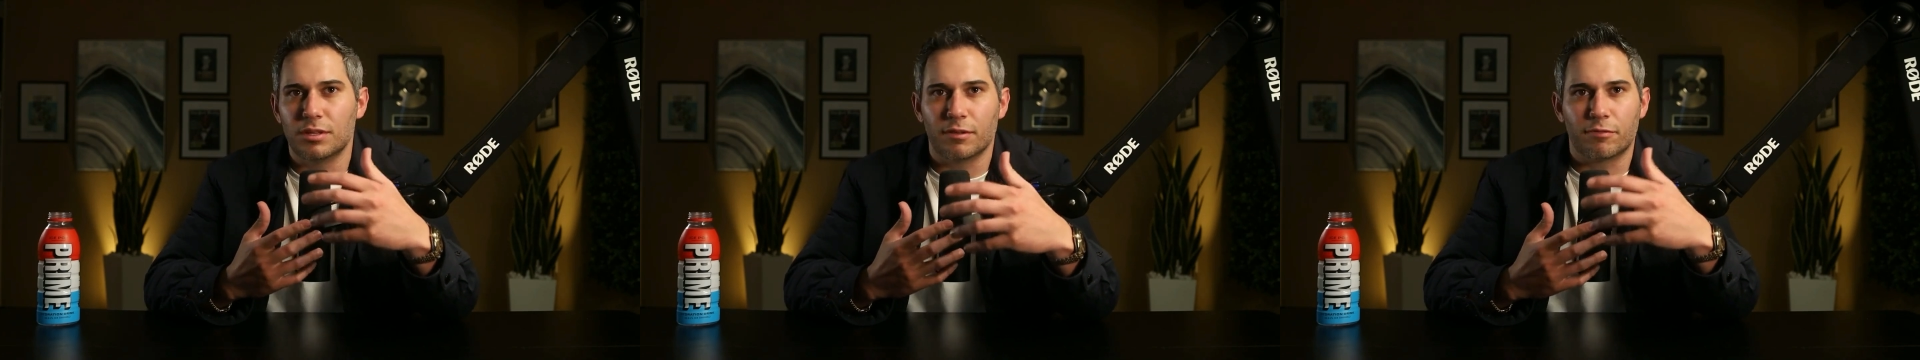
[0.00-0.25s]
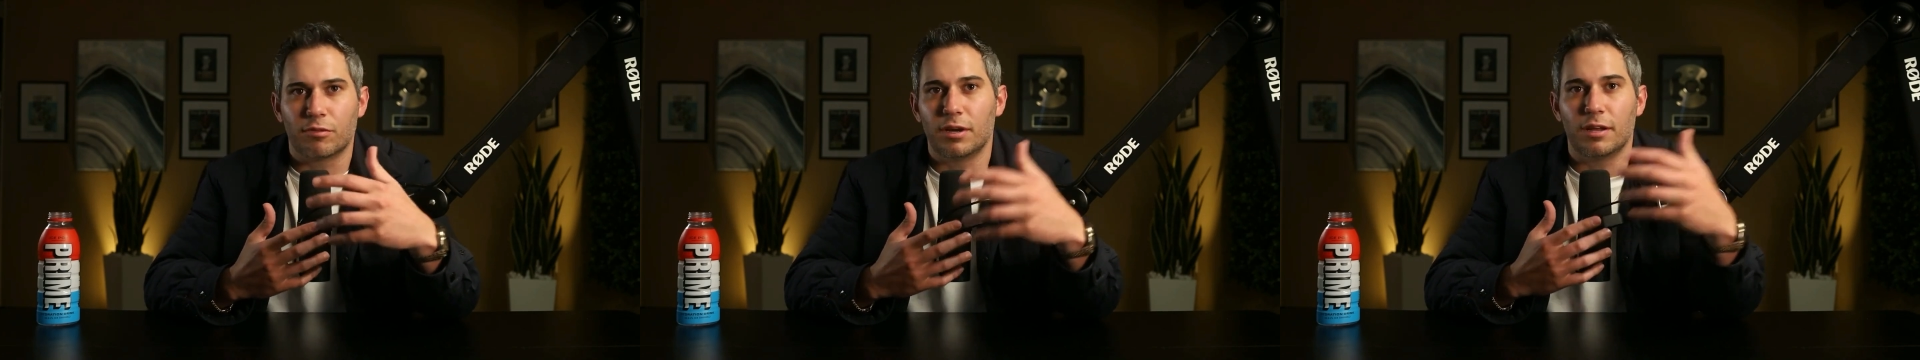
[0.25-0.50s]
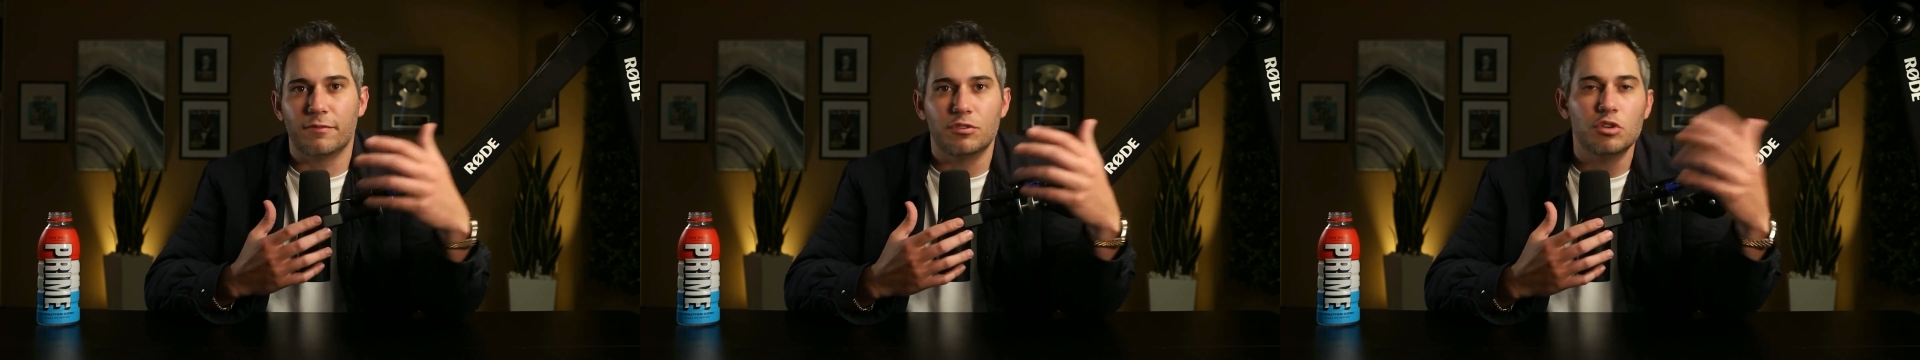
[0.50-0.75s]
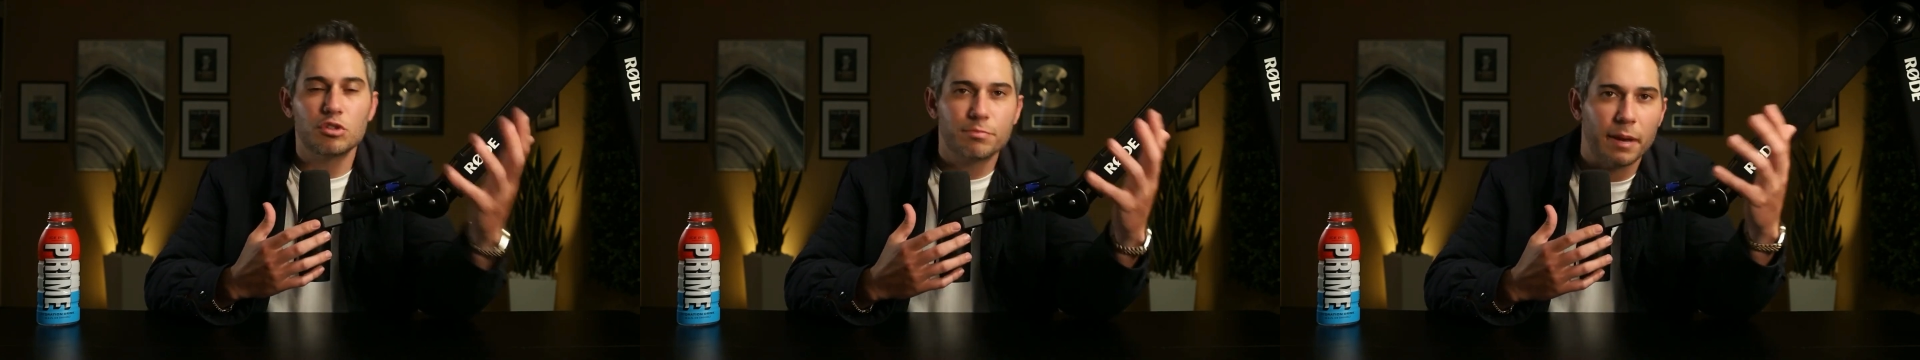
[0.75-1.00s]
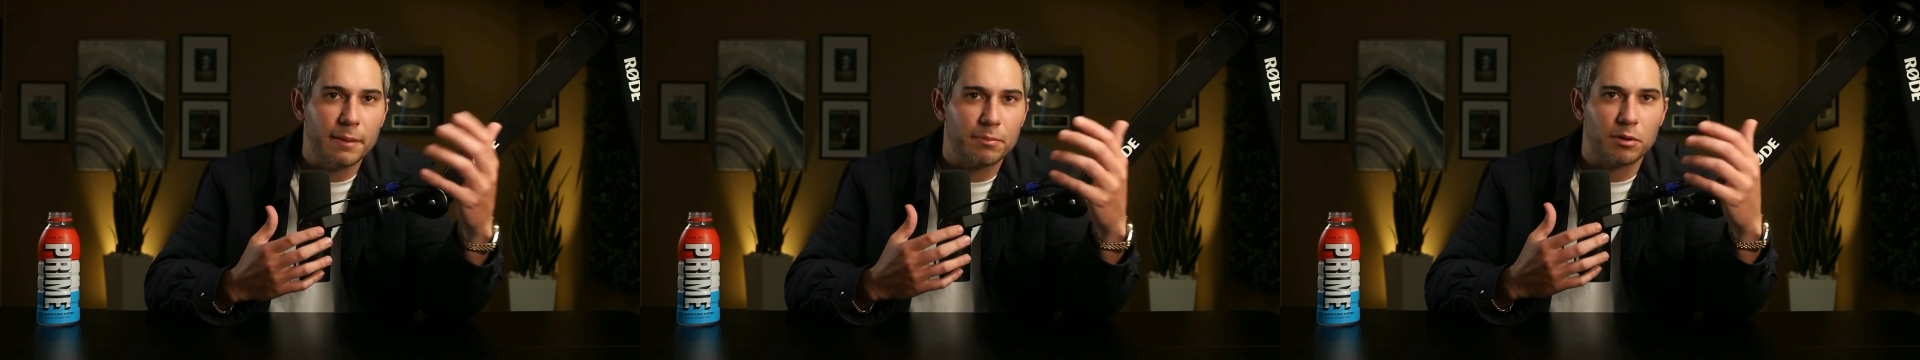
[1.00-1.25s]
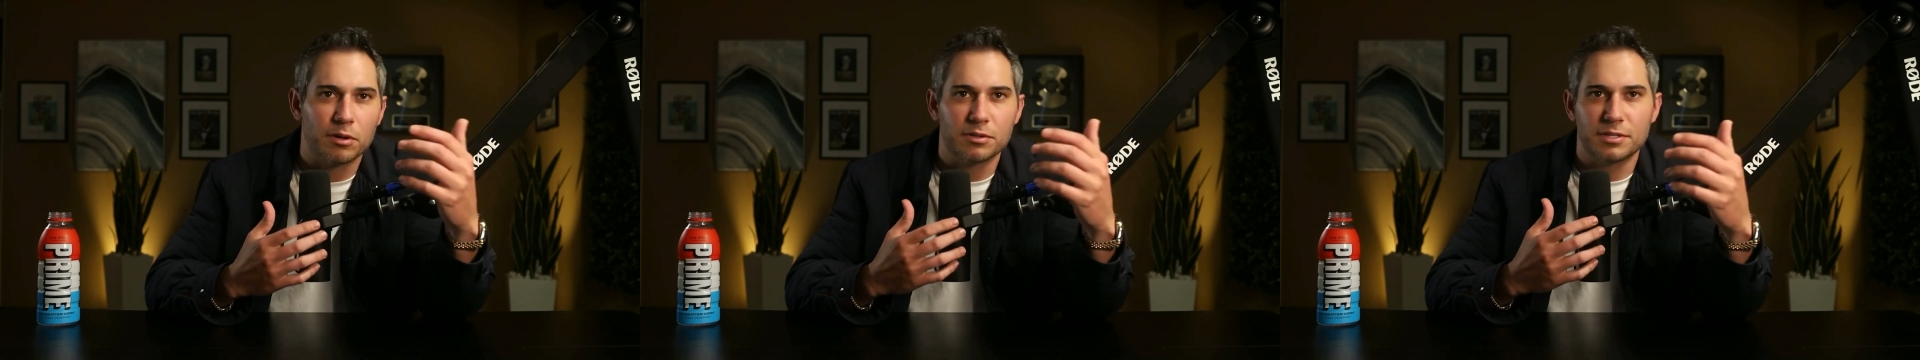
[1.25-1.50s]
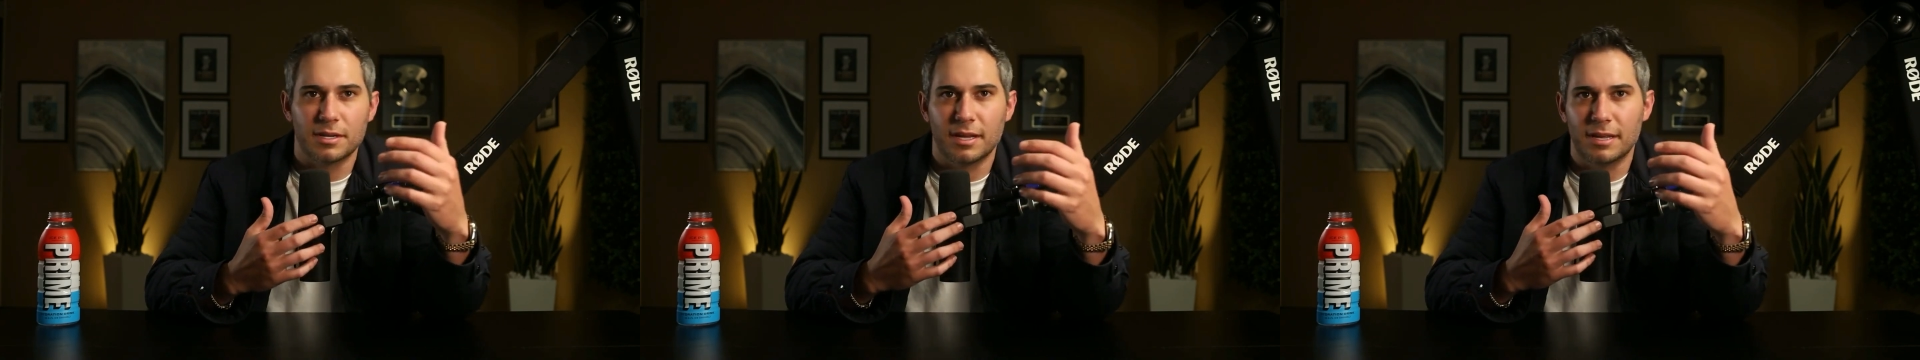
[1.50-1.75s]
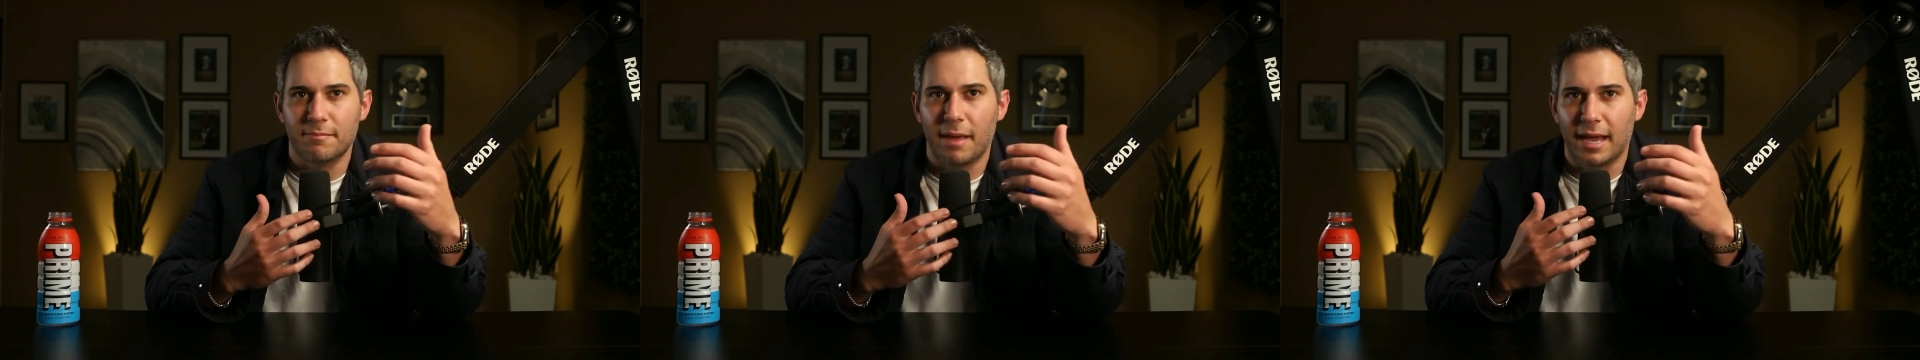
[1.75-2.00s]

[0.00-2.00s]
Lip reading: in the front of newspapers and